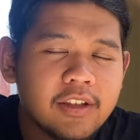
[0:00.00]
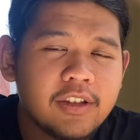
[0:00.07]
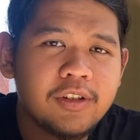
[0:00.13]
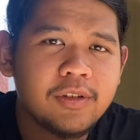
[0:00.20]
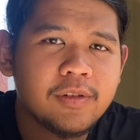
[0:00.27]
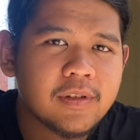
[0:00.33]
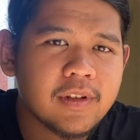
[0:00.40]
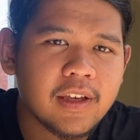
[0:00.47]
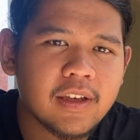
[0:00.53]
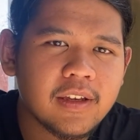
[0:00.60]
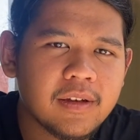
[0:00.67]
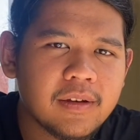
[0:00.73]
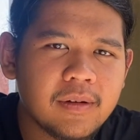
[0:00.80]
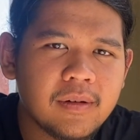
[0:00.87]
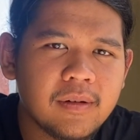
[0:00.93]
a juice, like
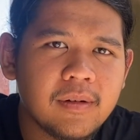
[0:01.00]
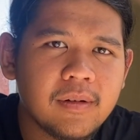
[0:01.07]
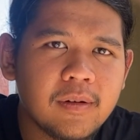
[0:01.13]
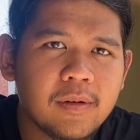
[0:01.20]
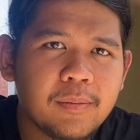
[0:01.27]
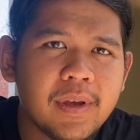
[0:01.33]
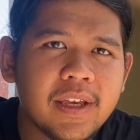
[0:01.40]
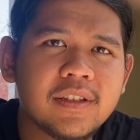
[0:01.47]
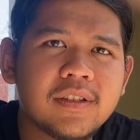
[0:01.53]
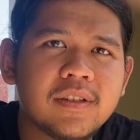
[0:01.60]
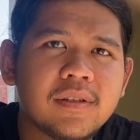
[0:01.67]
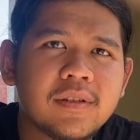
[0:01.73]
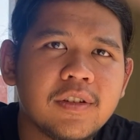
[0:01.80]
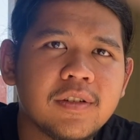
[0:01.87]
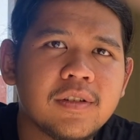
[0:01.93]
a
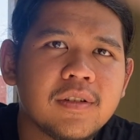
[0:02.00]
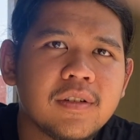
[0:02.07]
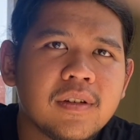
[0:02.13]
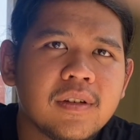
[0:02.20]
mixed juice.